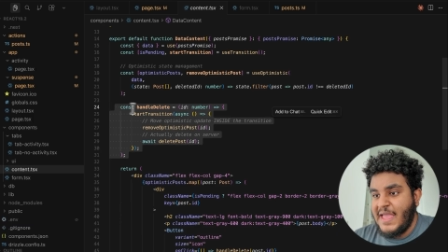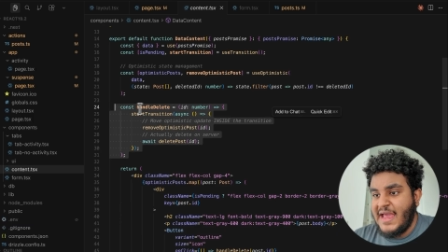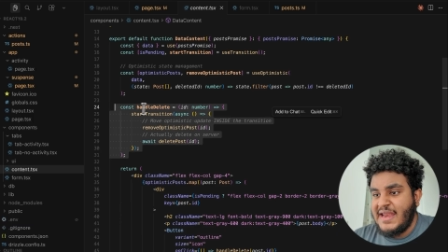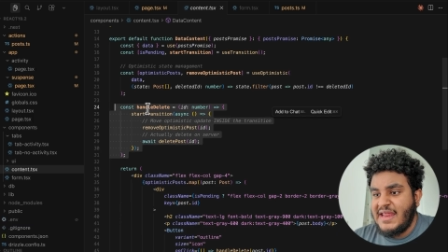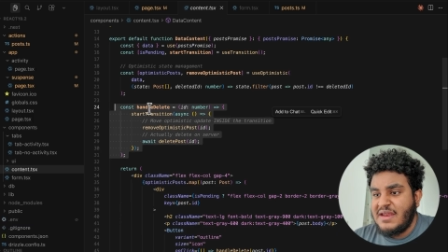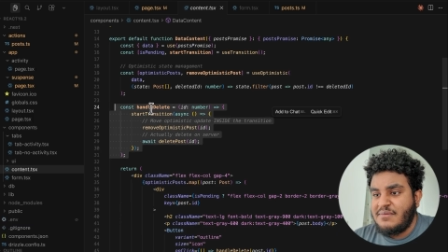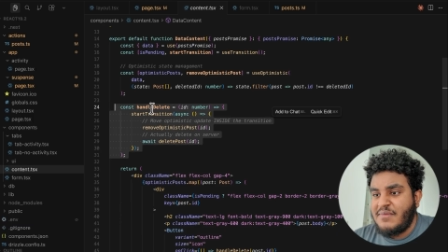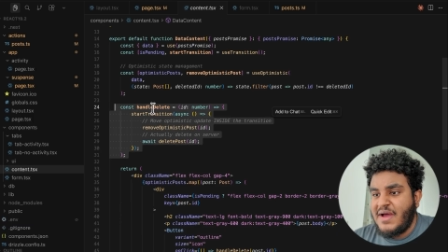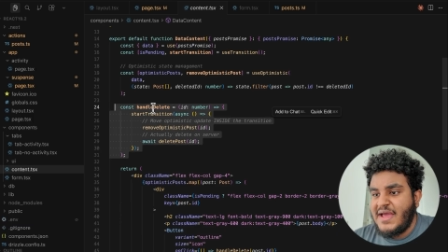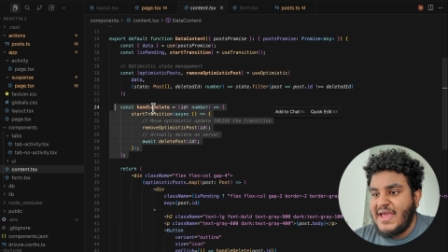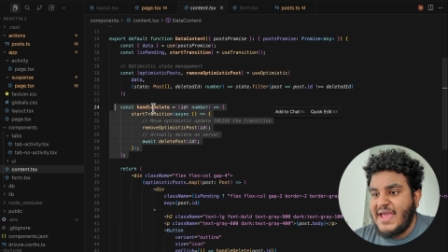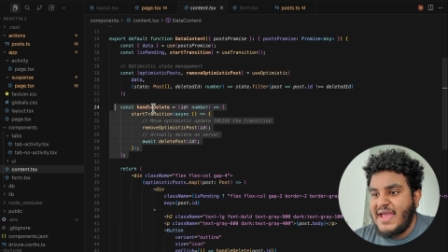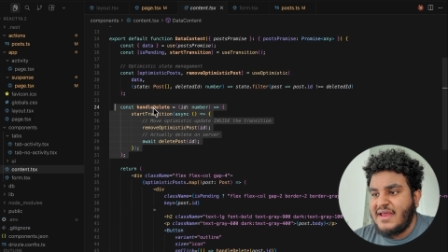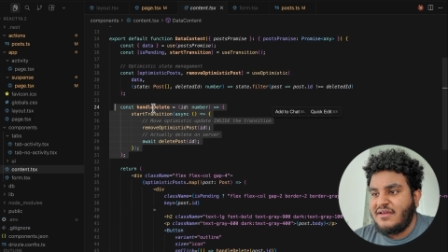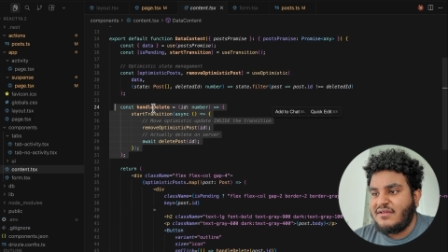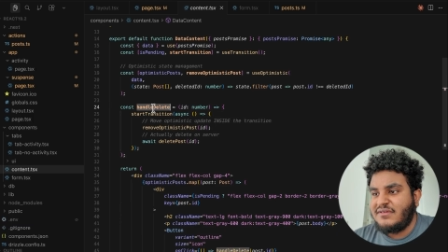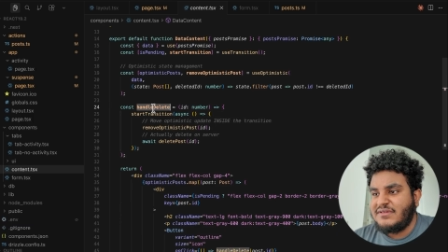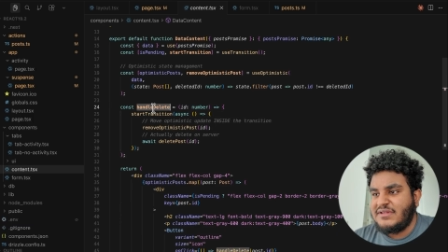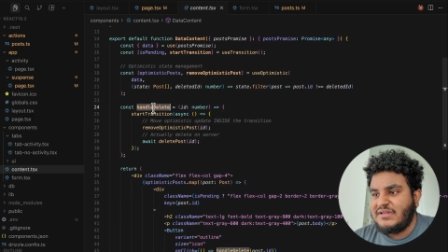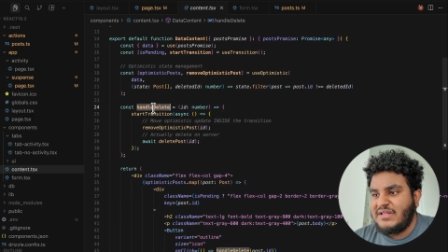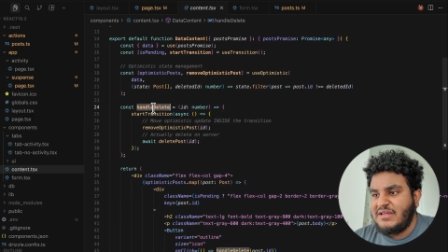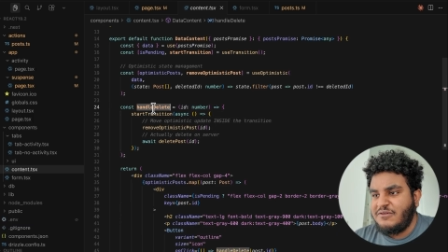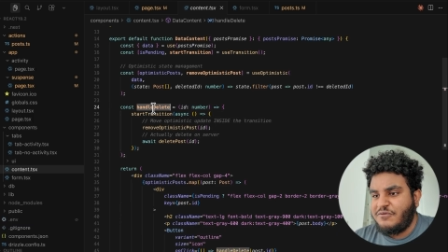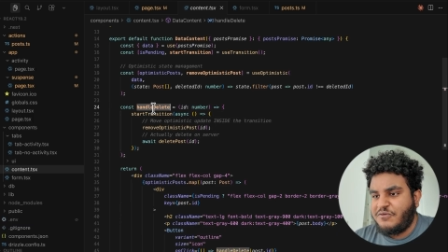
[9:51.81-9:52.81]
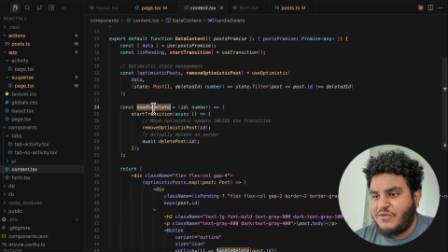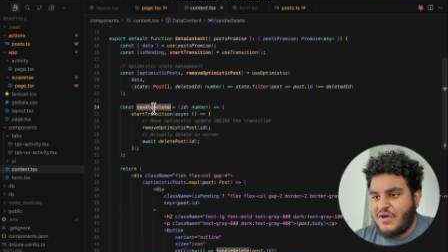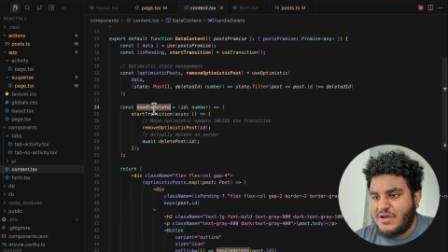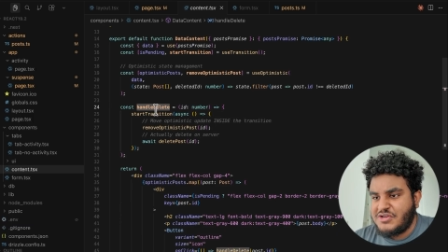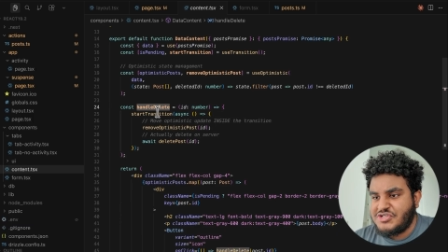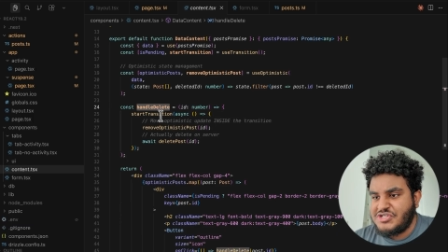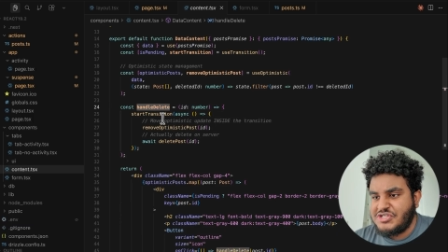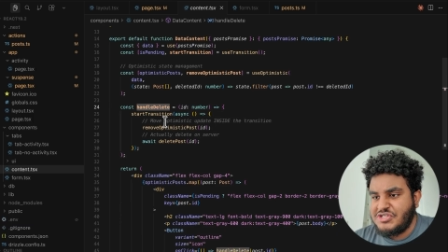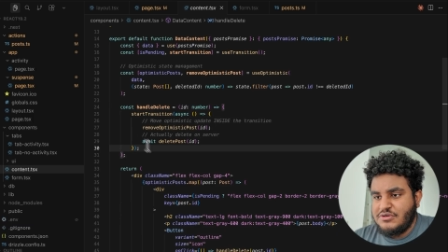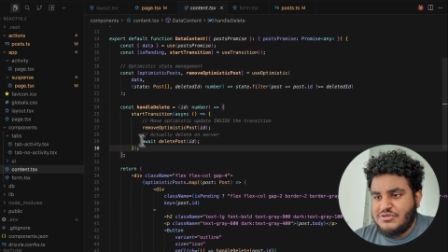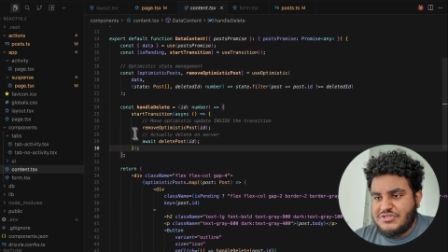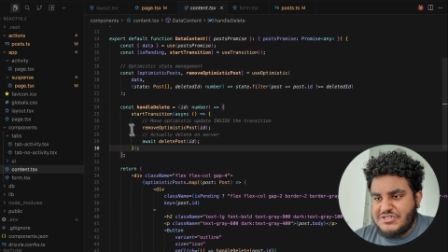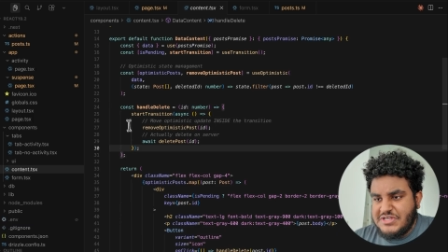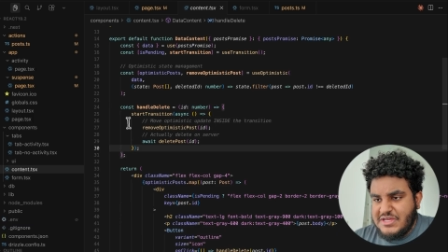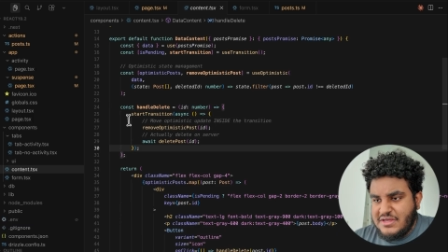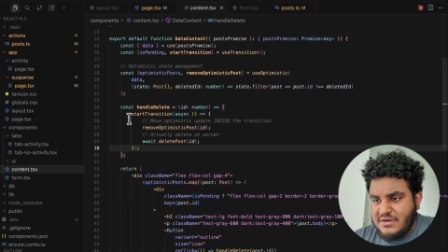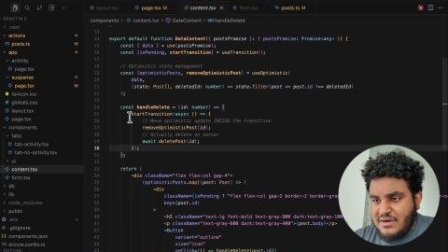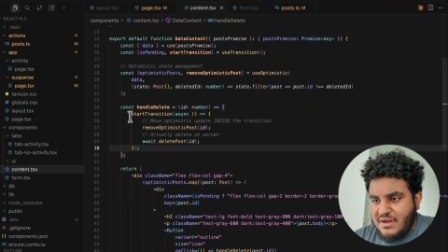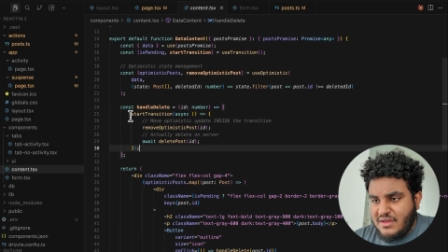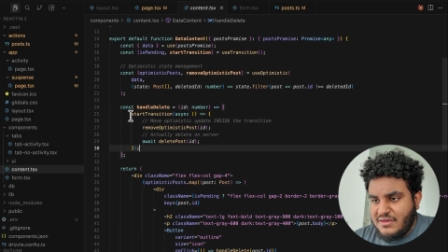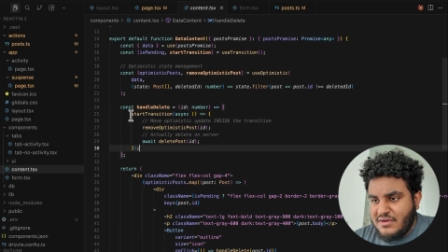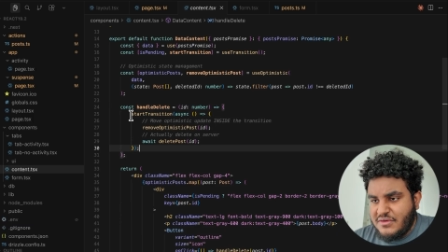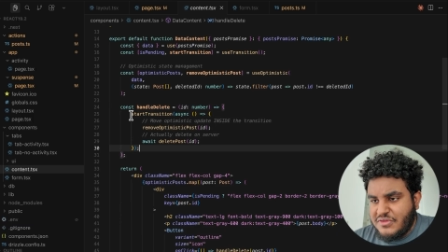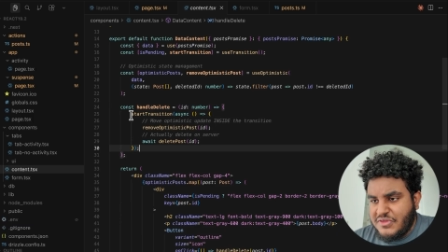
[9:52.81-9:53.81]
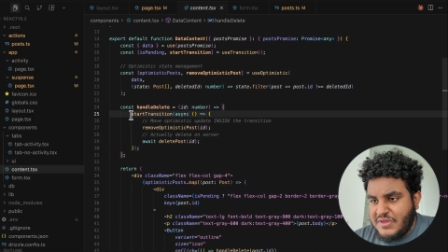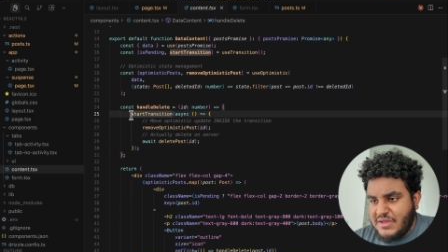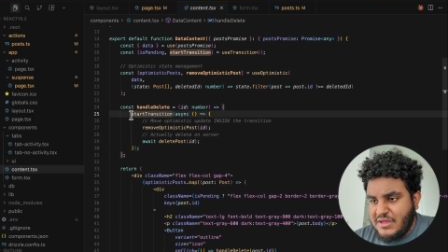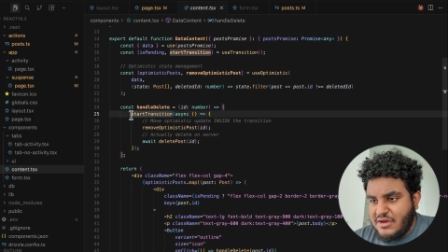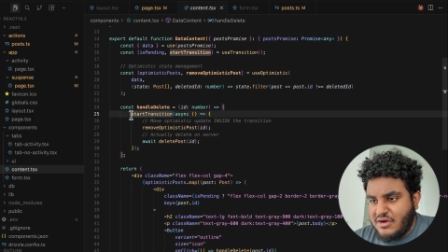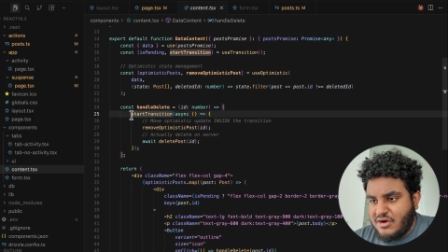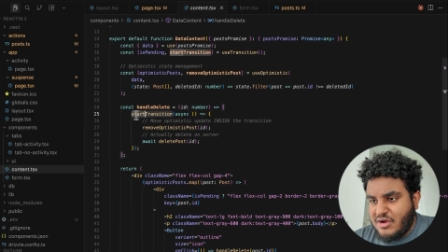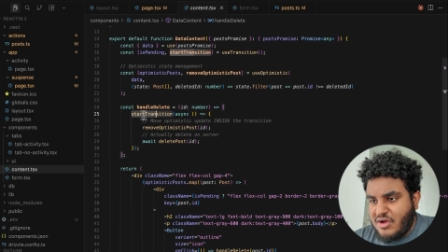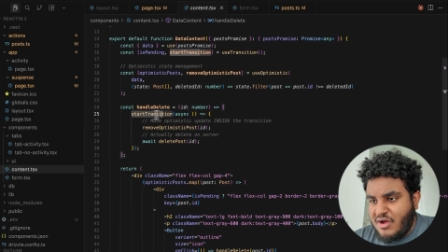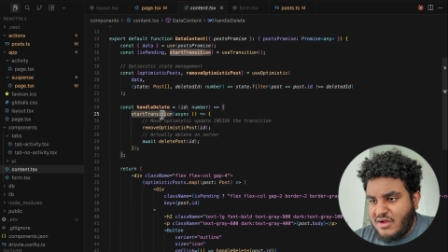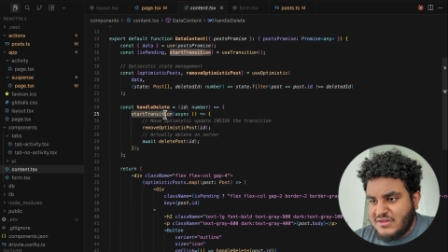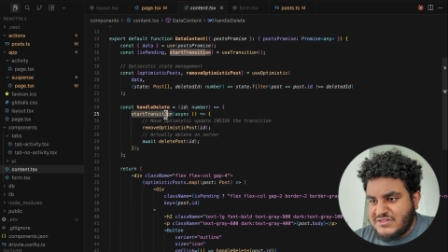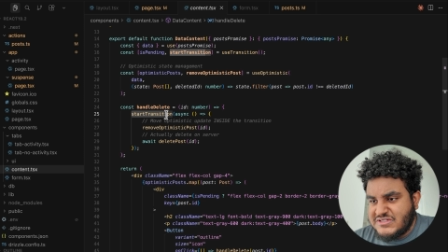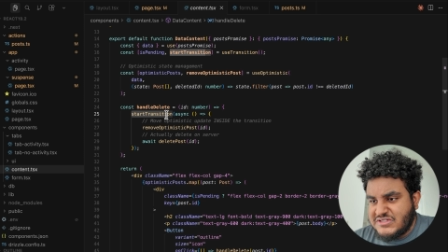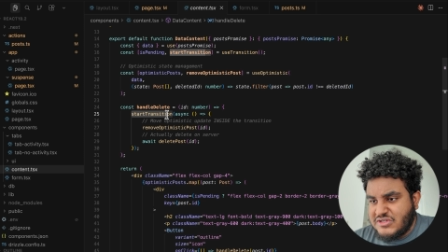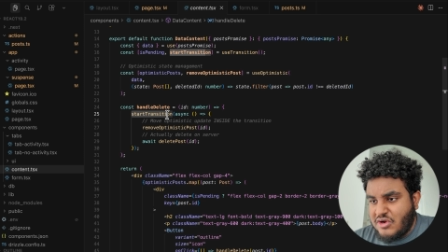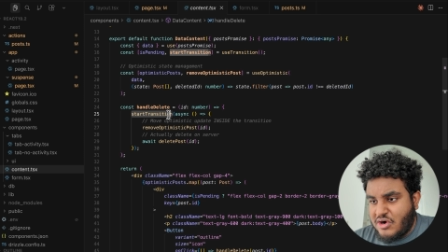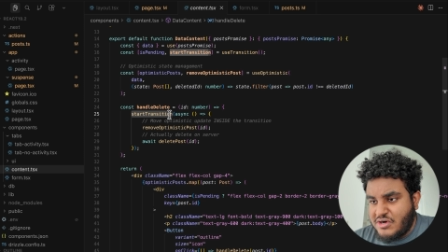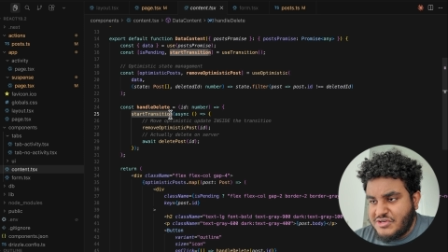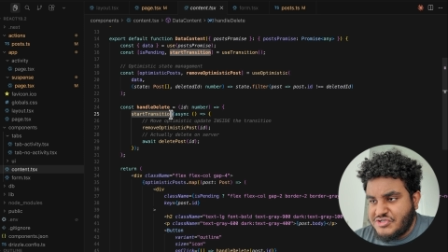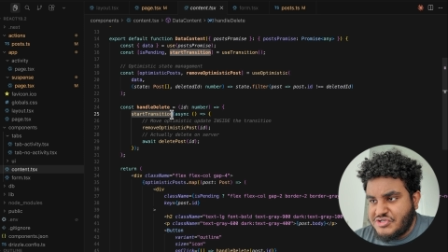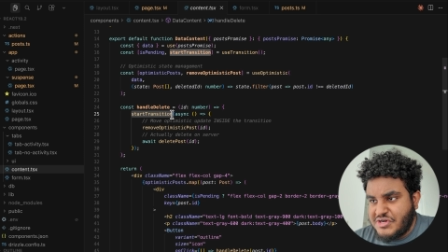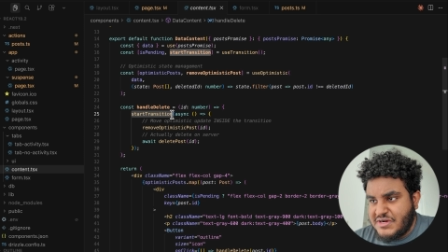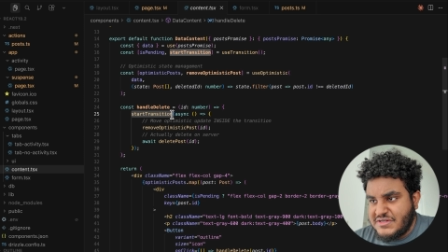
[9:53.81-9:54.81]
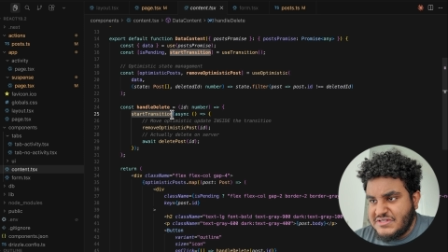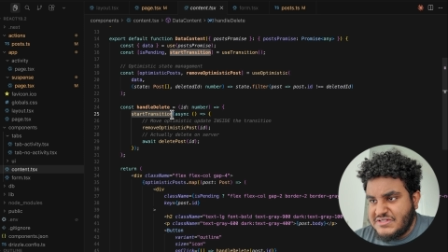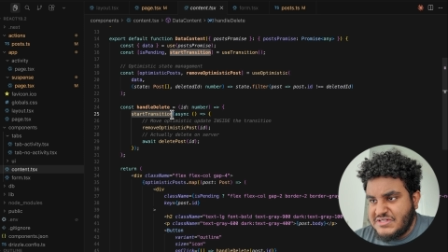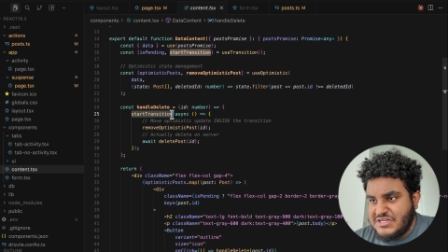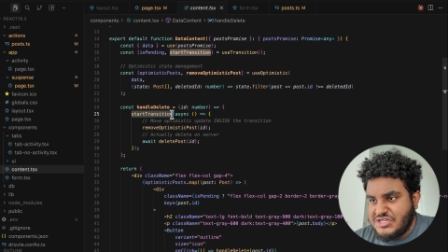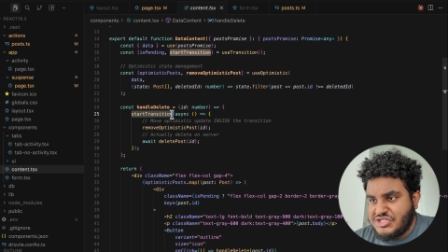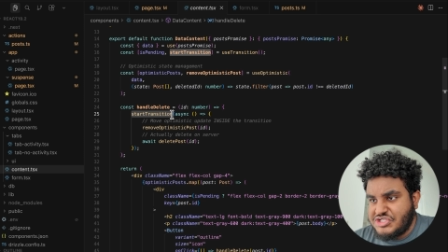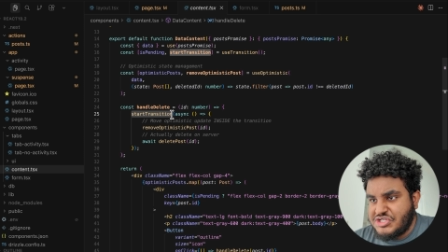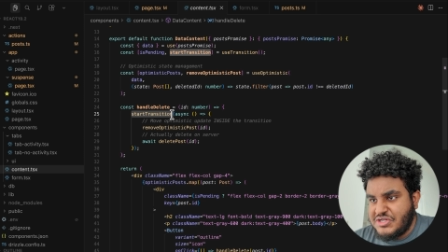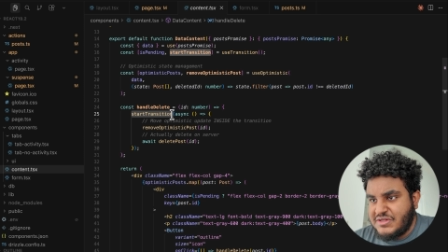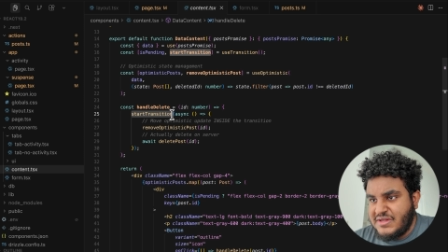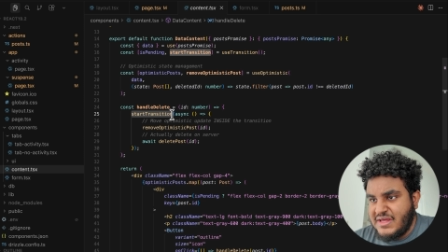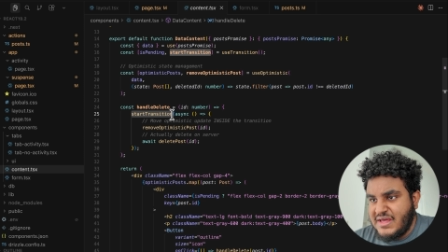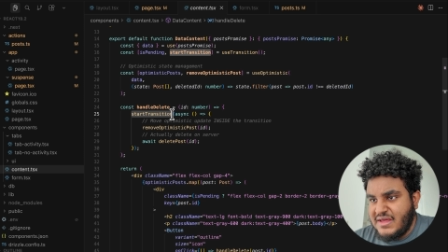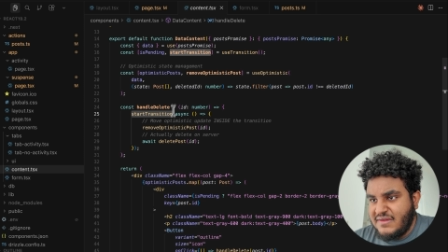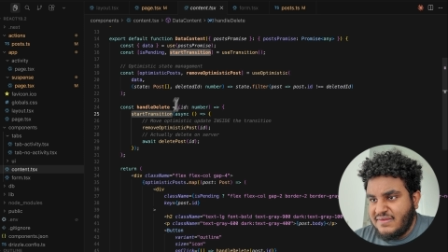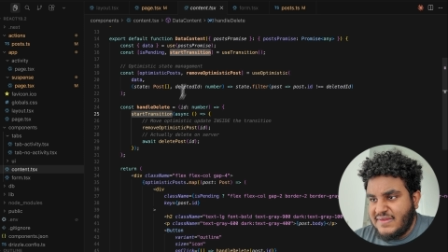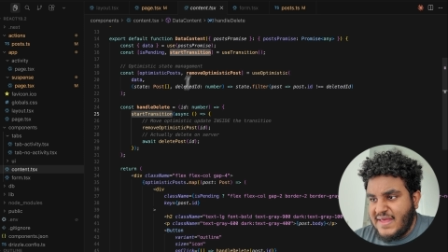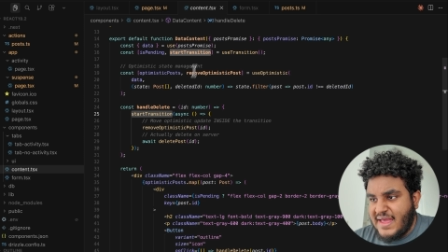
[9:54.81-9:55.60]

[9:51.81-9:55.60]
And in my handle delete function, you see another thing here called start transition